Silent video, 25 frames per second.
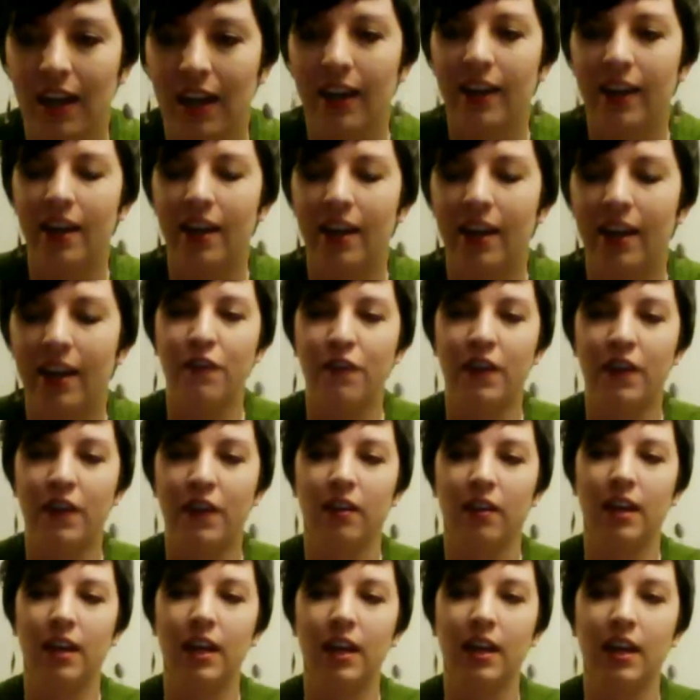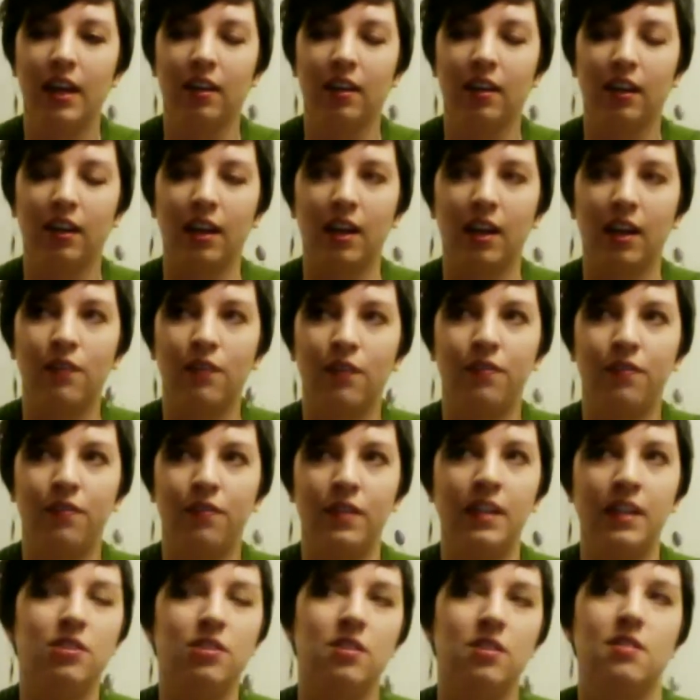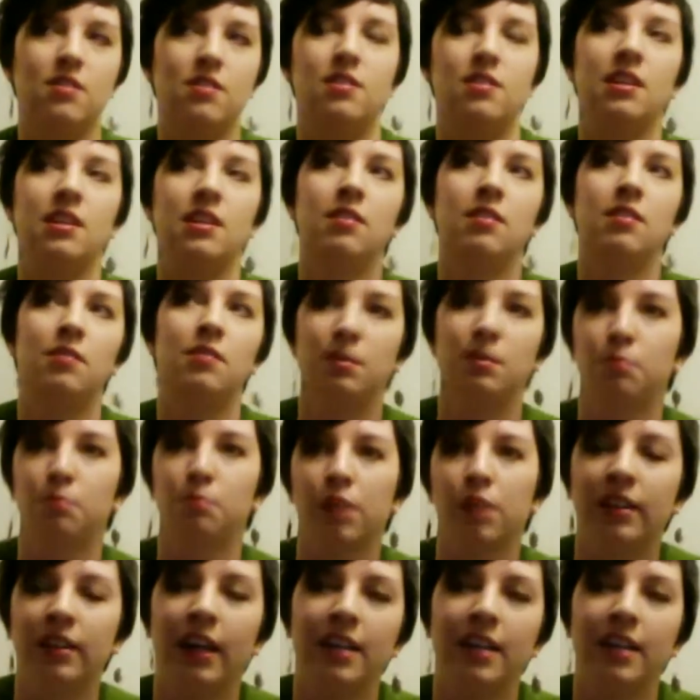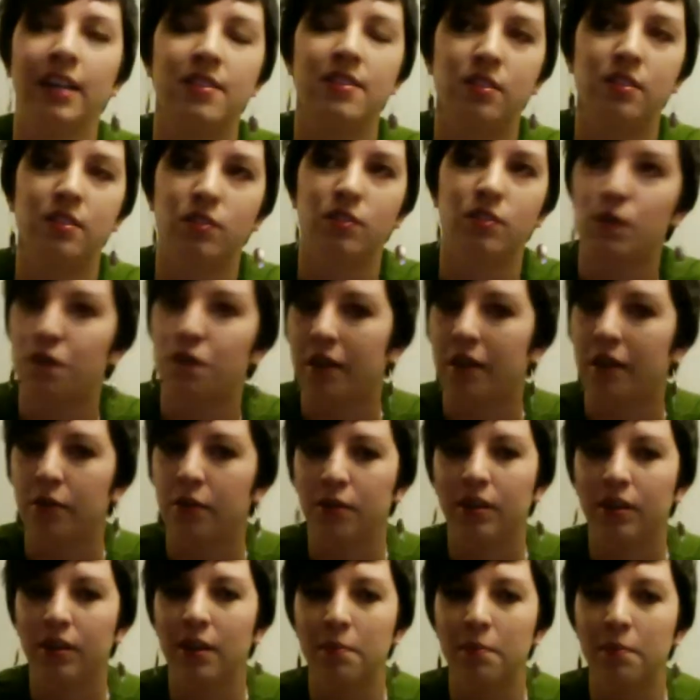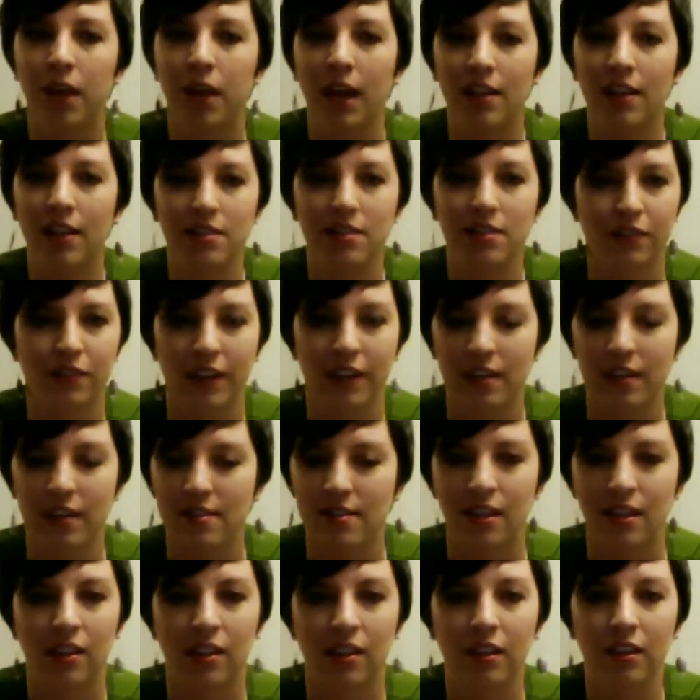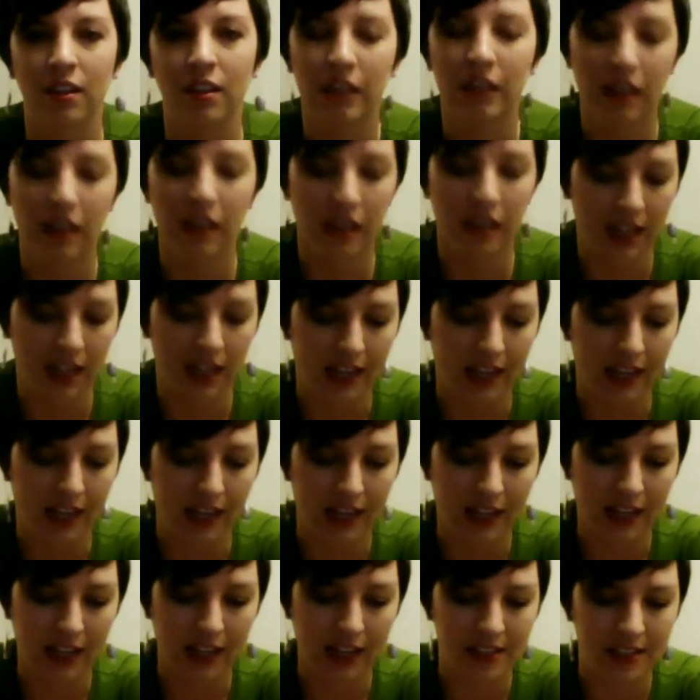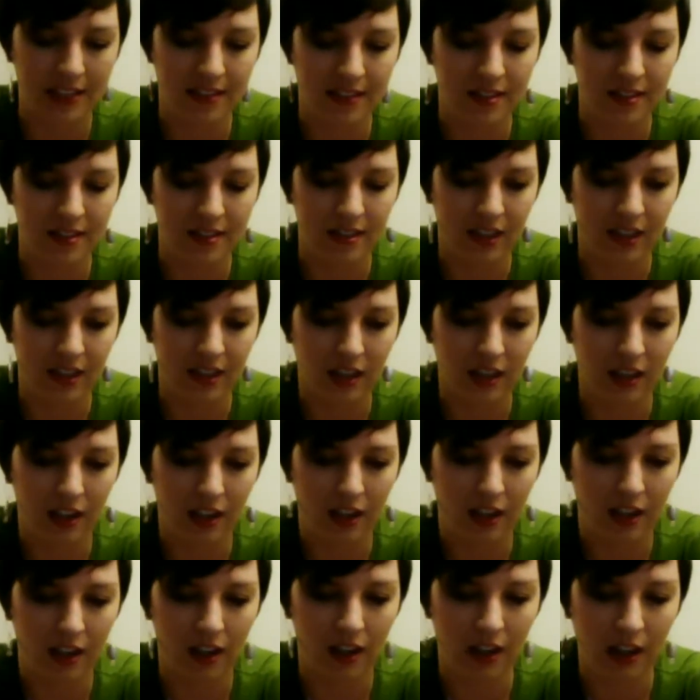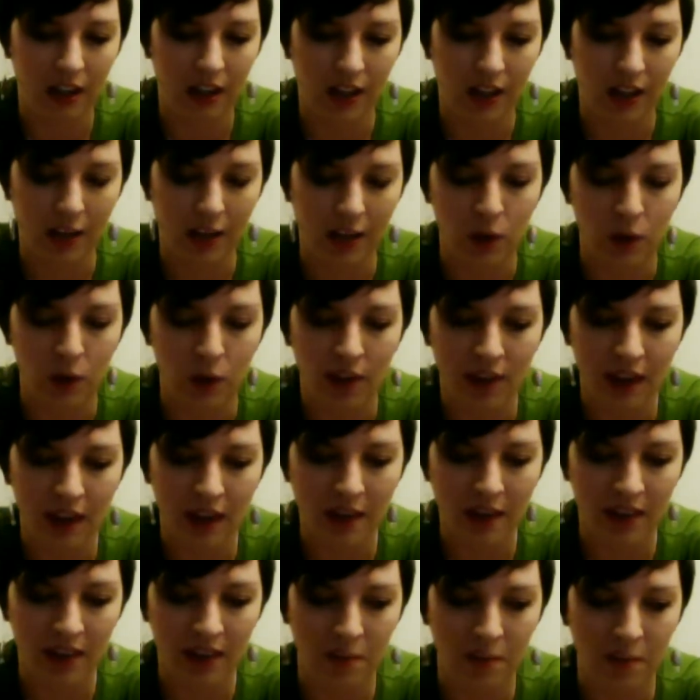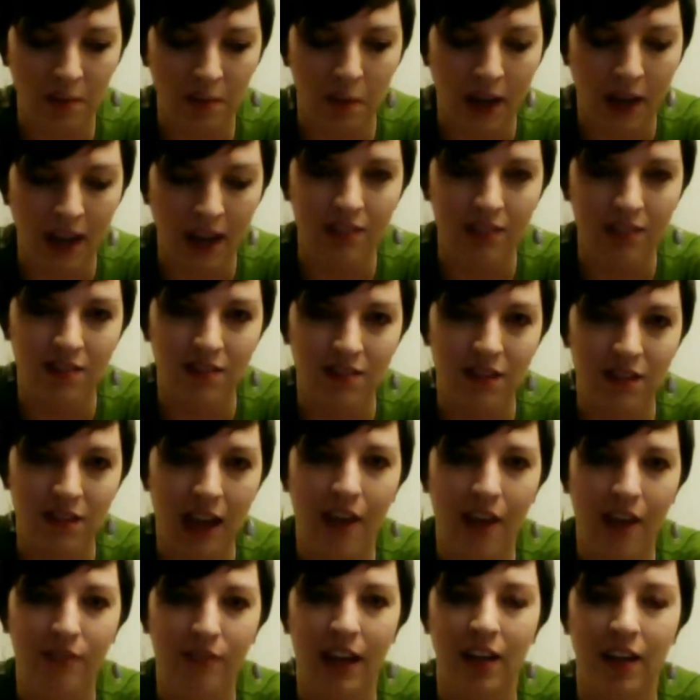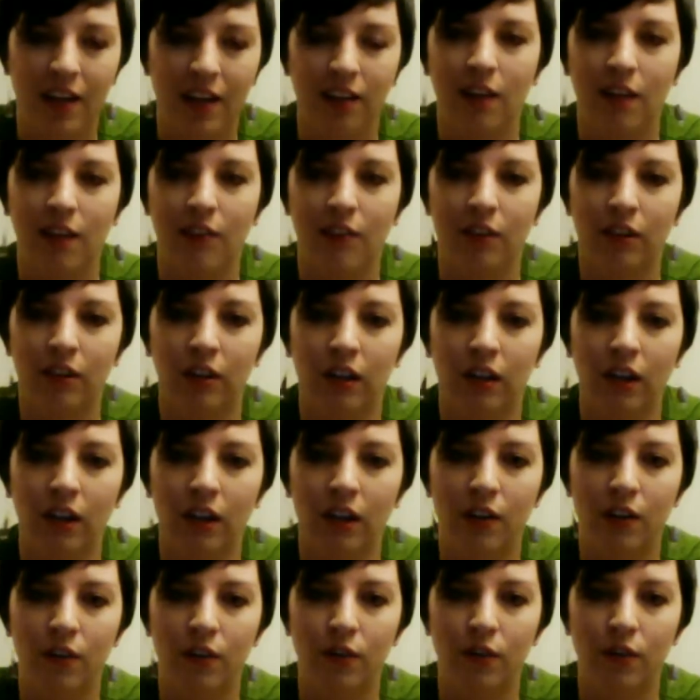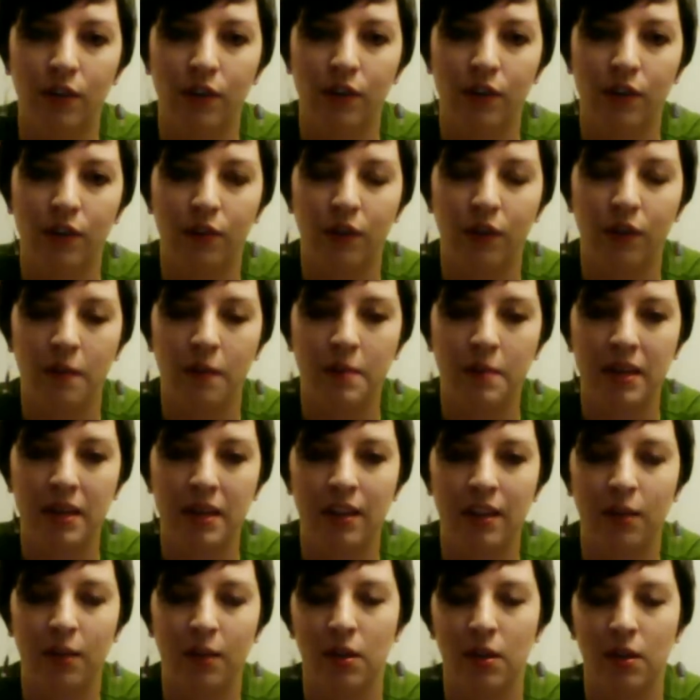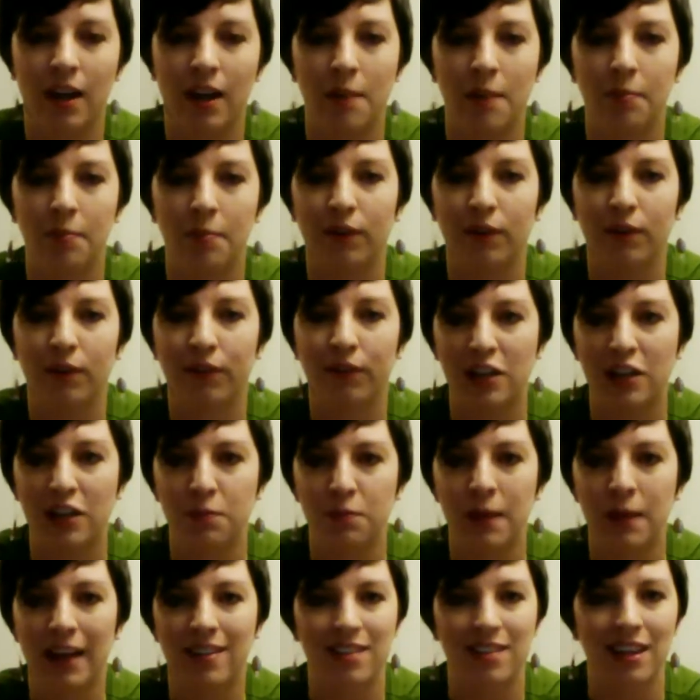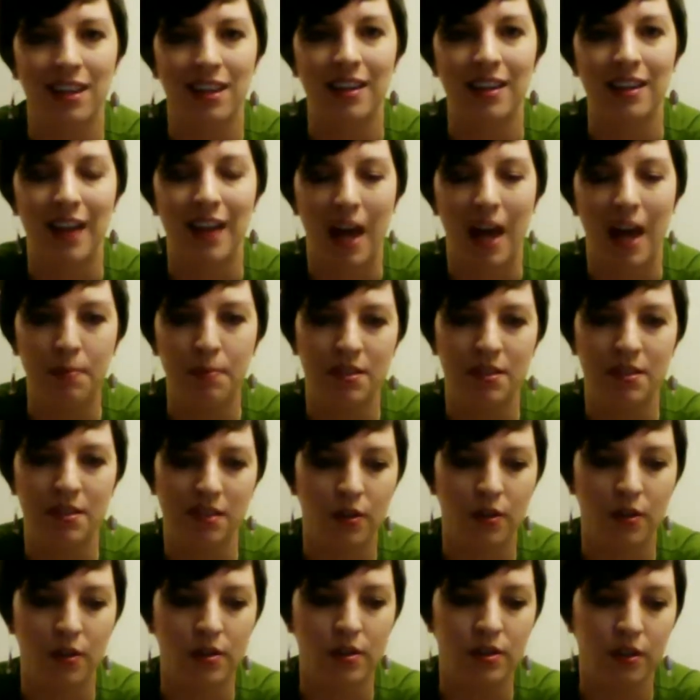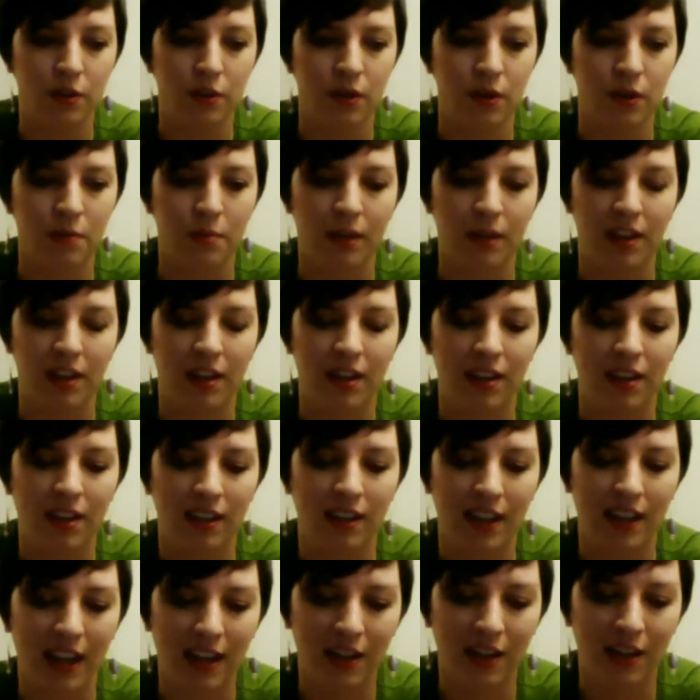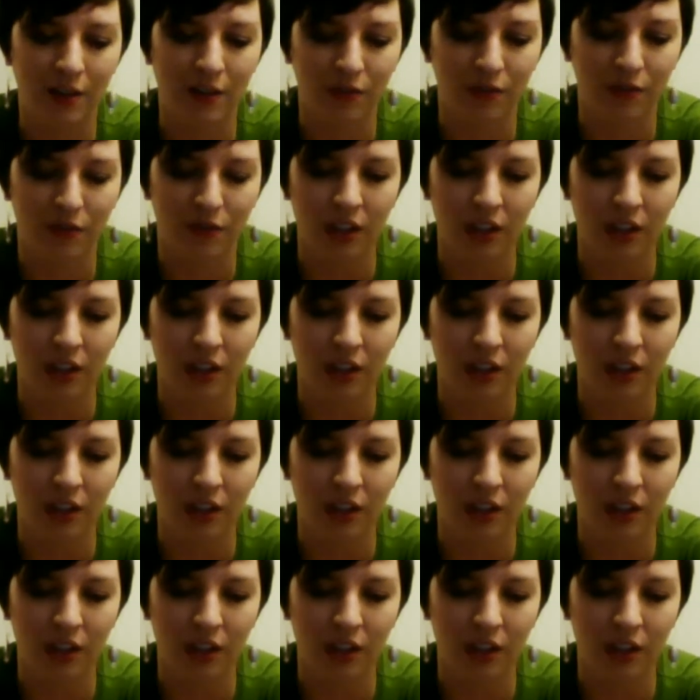and I felt like it just in Bloodlines it just felt really plot devicey, and while they might have that level of I mean, there were a couple of flashbacks in episode to it, but it kind of